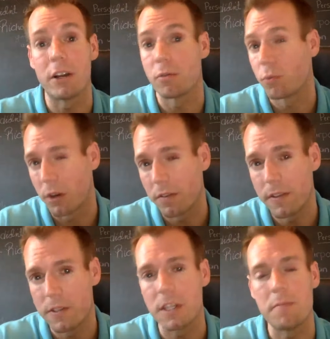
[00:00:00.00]
your worth
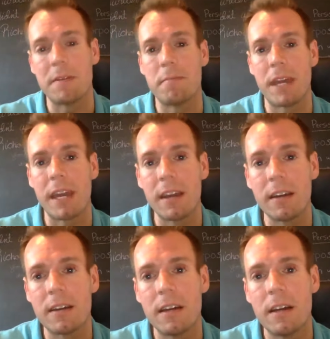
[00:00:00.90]
as a human
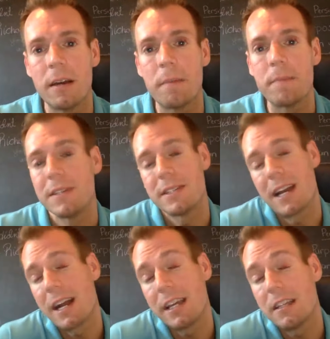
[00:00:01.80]
being is
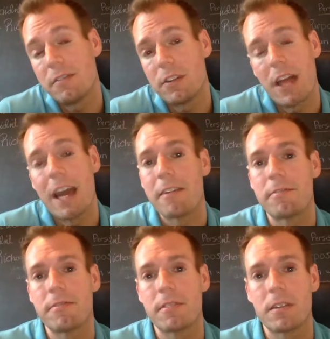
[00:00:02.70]
not how you live your life.